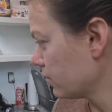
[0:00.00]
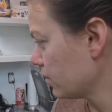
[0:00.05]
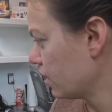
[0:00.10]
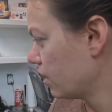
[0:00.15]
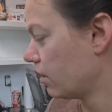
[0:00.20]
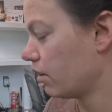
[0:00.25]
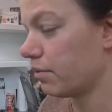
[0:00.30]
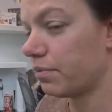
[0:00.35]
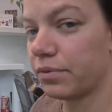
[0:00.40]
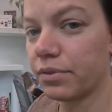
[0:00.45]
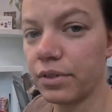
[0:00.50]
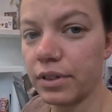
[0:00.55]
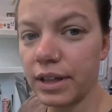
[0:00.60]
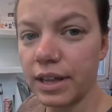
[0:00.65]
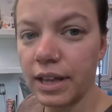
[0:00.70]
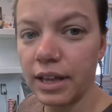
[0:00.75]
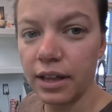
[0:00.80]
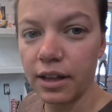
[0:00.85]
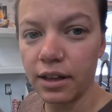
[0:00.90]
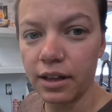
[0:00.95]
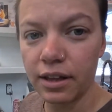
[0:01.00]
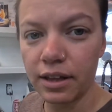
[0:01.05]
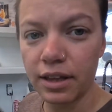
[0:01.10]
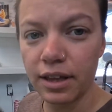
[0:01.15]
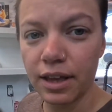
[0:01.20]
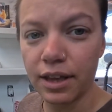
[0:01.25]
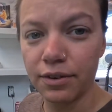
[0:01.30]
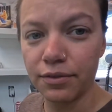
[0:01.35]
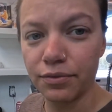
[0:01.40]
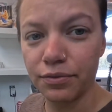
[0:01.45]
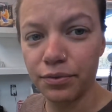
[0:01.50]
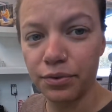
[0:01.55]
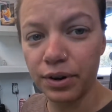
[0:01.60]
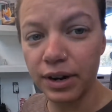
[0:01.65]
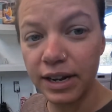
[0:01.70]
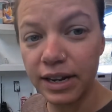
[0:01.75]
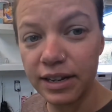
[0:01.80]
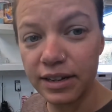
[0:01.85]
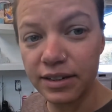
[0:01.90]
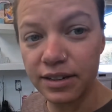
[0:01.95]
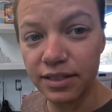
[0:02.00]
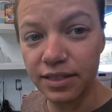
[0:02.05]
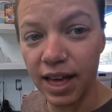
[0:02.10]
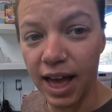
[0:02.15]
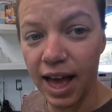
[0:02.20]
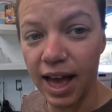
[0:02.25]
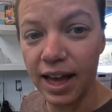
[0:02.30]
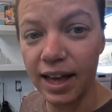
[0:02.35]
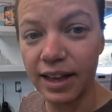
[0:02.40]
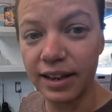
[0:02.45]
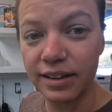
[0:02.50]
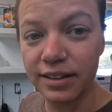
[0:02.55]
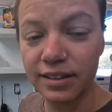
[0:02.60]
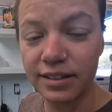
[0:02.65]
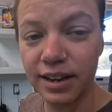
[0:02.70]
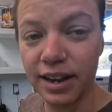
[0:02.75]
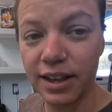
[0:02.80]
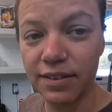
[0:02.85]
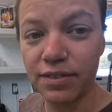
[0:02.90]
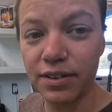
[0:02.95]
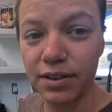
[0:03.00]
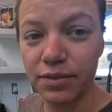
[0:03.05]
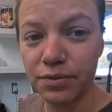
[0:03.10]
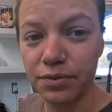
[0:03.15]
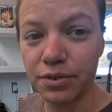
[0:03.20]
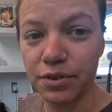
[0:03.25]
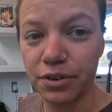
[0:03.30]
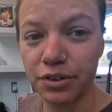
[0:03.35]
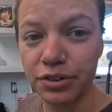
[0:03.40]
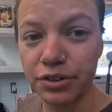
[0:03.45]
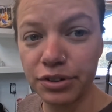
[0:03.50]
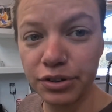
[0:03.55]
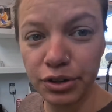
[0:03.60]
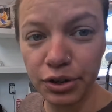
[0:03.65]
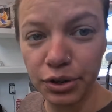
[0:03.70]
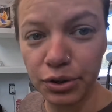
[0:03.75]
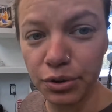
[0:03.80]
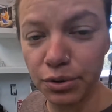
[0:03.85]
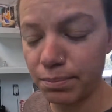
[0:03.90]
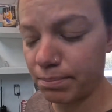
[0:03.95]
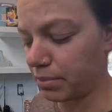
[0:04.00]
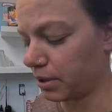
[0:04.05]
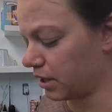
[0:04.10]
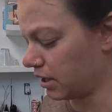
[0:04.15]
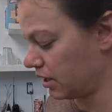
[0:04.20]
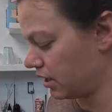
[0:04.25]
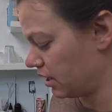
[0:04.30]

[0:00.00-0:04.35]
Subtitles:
Hopefully can freeze that and save it for soup.